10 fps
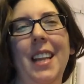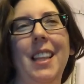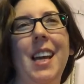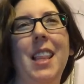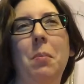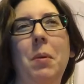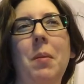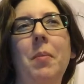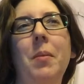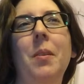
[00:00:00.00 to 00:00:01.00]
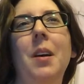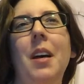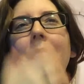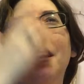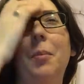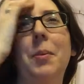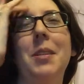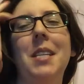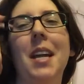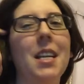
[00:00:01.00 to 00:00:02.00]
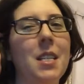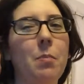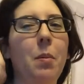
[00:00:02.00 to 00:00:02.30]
And, like, the people, the prosthetics